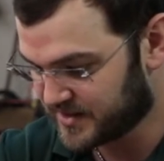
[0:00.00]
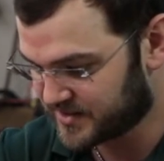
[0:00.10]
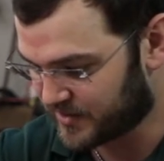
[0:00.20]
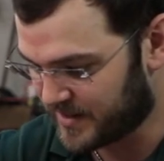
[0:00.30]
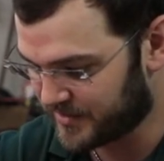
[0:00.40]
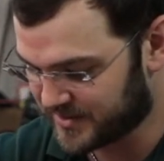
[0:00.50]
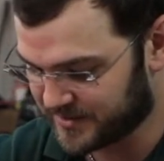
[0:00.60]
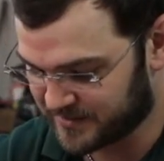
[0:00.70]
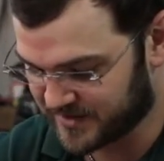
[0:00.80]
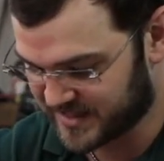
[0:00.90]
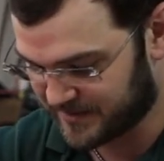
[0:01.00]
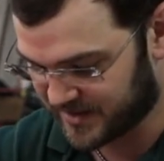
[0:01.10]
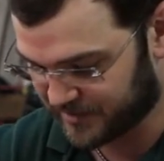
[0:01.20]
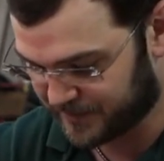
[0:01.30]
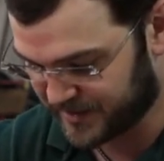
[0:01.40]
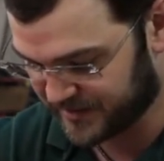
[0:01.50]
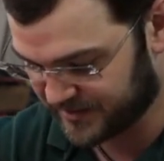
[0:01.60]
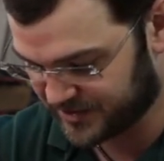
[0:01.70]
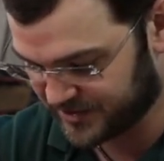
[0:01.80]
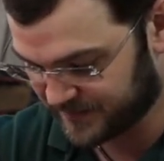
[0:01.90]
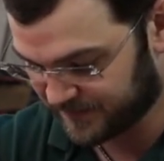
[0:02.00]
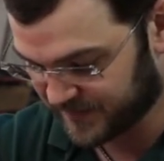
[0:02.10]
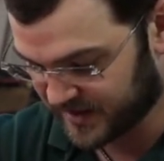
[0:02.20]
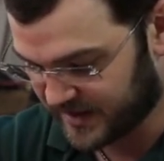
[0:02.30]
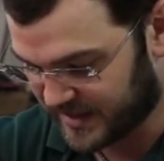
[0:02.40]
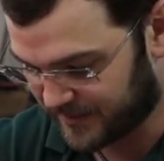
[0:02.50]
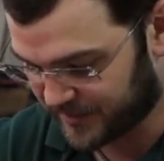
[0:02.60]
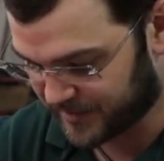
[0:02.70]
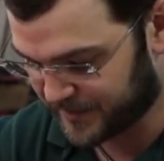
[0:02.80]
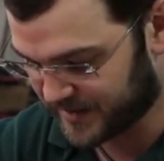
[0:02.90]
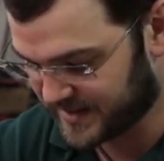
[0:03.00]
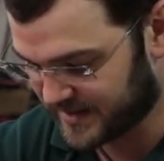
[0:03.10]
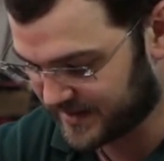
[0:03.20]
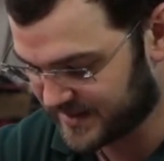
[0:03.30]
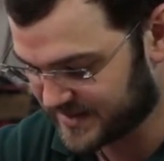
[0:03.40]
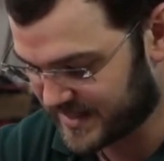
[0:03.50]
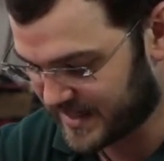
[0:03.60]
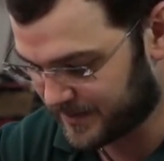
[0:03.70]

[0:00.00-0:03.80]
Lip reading: So what I'm going to do is I'm going to take my little punch and I'm going to put it down on the inside.